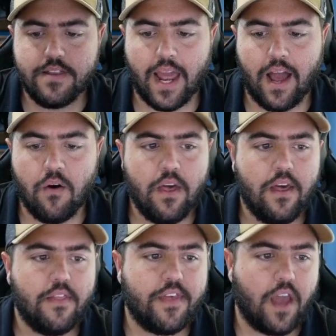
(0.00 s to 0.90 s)
Now,
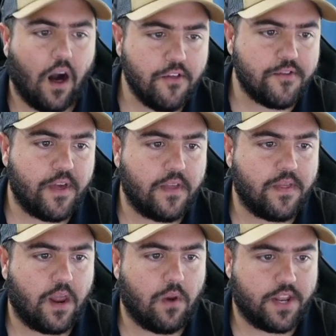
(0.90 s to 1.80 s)
the other thing
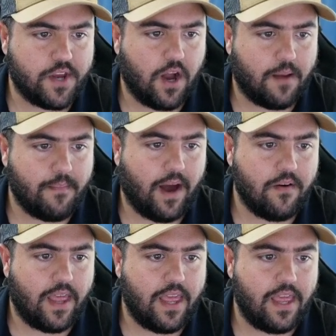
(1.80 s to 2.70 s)
that I want to talk
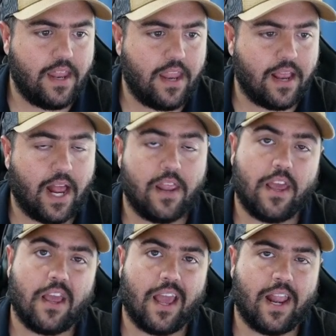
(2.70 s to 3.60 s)
about, and
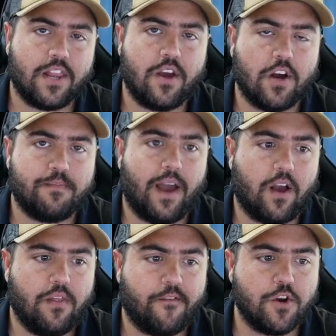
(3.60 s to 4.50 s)
kind of talks
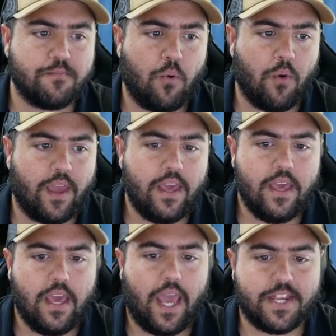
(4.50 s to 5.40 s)
back on the first point,
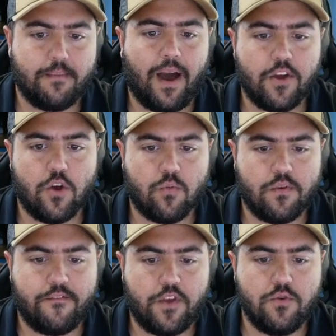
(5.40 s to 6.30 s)
is about your
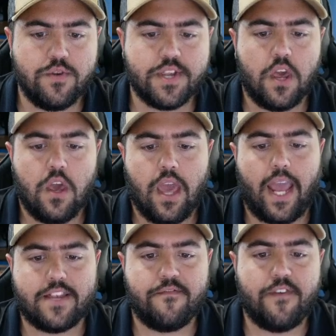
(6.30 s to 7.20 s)
reviews.
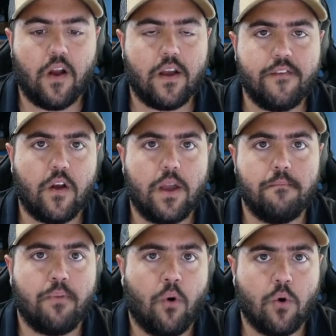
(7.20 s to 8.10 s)
It's very, very
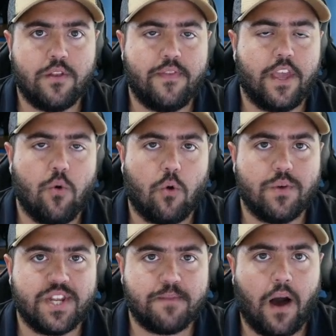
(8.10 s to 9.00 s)
important that you are
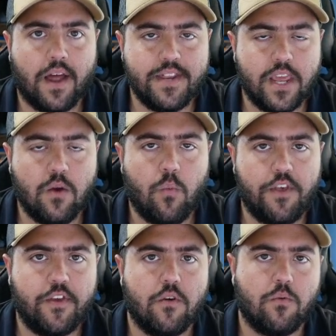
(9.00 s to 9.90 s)
responding
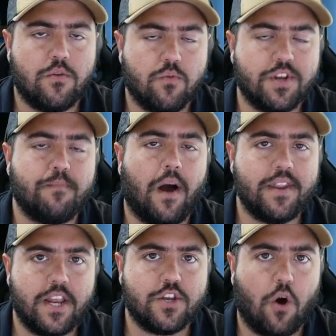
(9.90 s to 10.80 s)

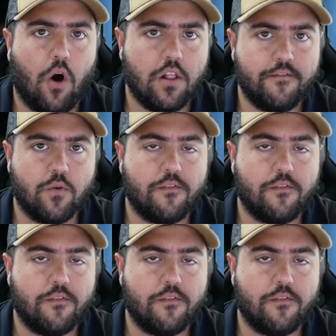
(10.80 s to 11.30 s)
to all of